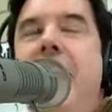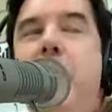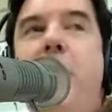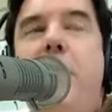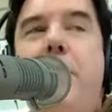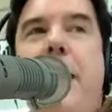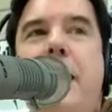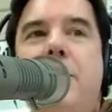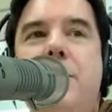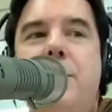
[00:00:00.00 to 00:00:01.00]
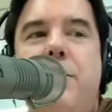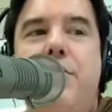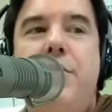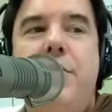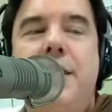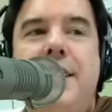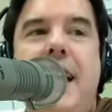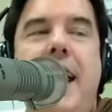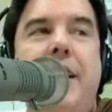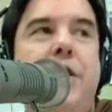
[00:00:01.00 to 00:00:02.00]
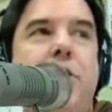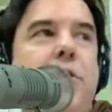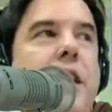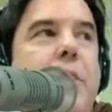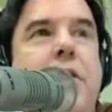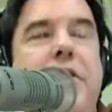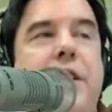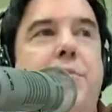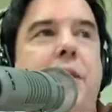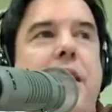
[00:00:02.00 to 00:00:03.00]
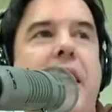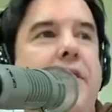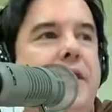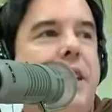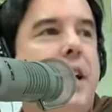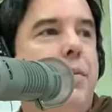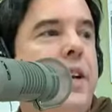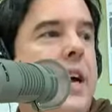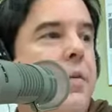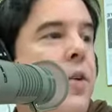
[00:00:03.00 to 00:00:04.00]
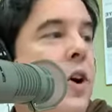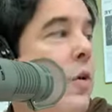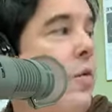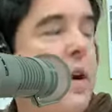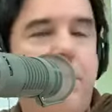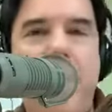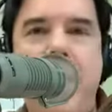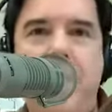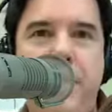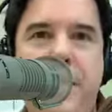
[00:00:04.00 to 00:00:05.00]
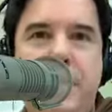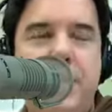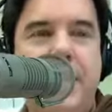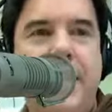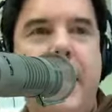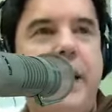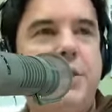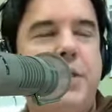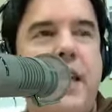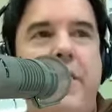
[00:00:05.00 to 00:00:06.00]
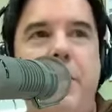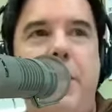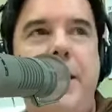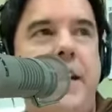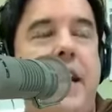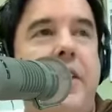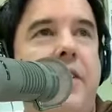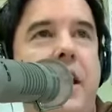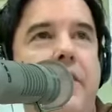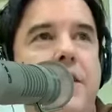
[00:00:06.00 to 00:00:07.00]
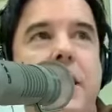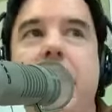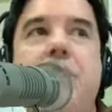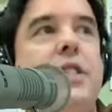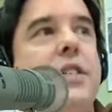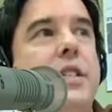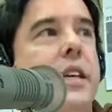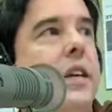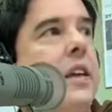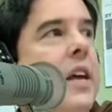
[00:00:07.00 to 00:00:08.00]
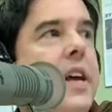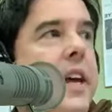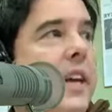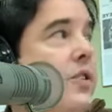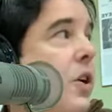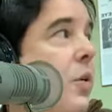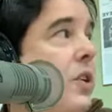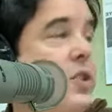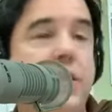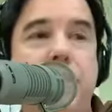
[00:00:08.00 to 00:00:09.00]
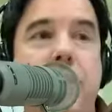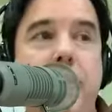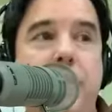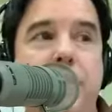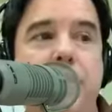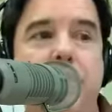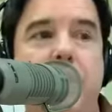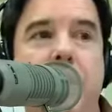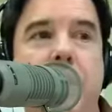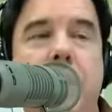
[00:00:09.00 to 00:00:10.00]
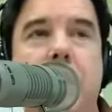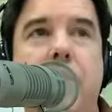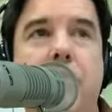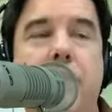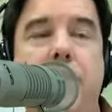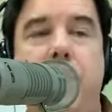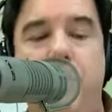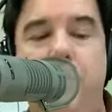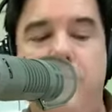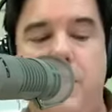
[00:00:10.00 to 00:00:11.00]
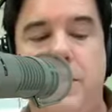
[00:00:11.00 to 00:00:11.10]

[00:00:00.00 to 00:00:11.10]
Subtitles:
And welcome back to Through the Static. The cool thing about Facebook Live is that when we're on break, we can just engage with everybody and have conversations and answer questions, right? Which is really, really cool. So,